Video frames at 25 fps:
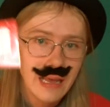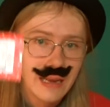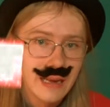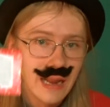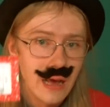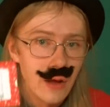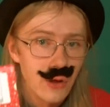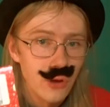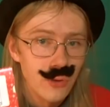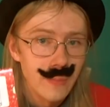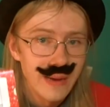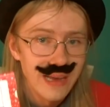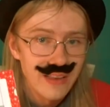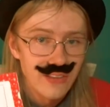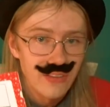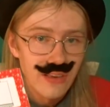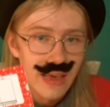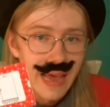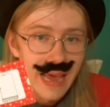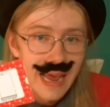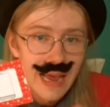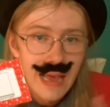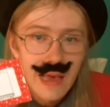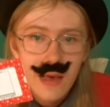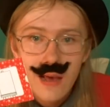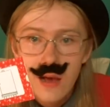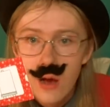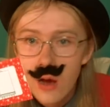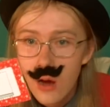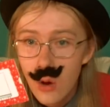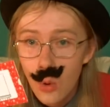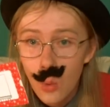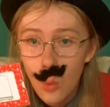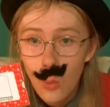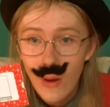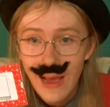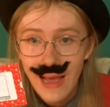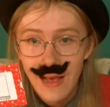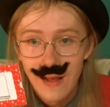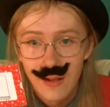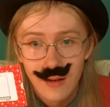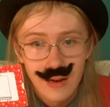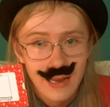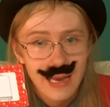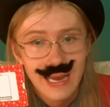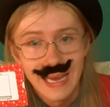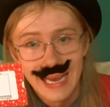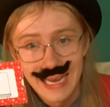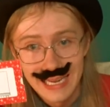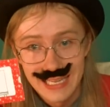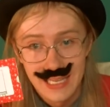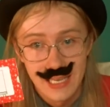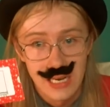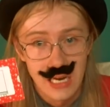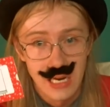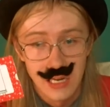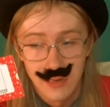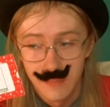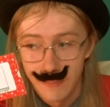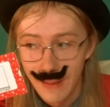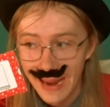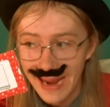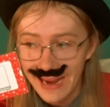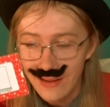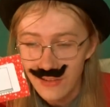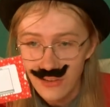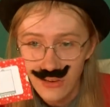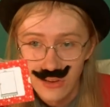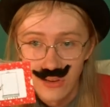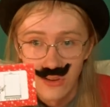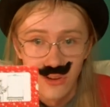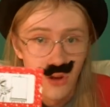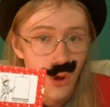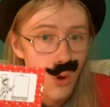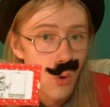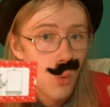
Now you may say, well, it's unpainted.